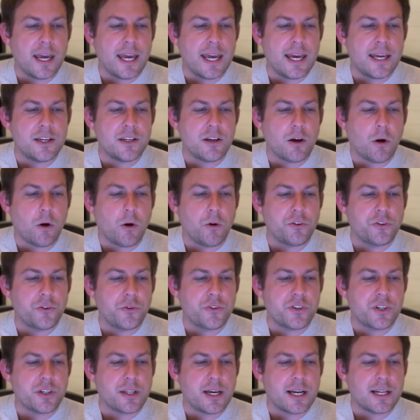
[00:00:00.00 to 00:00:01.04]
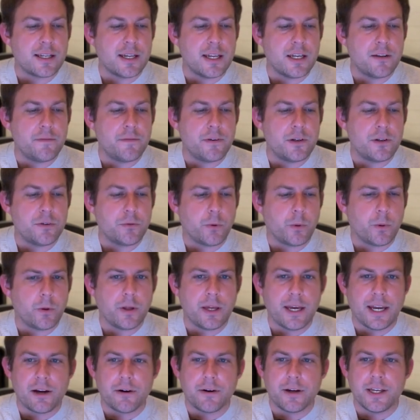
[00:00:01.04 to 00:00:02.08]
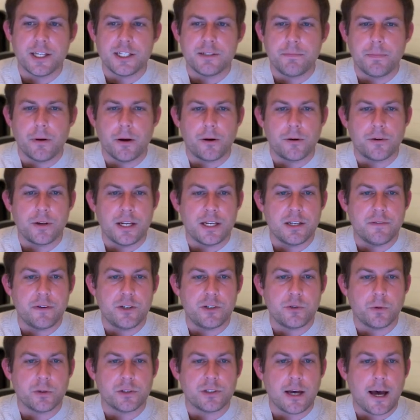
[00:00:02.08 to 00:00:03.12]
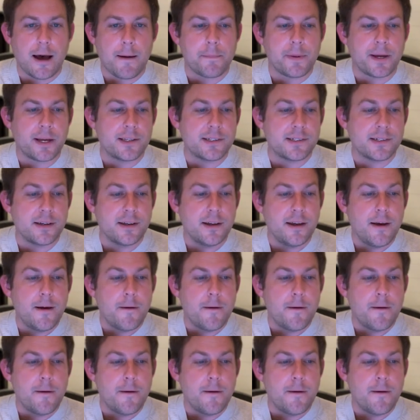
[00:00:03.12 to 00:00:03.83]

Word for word: and also select individual areas or individual topics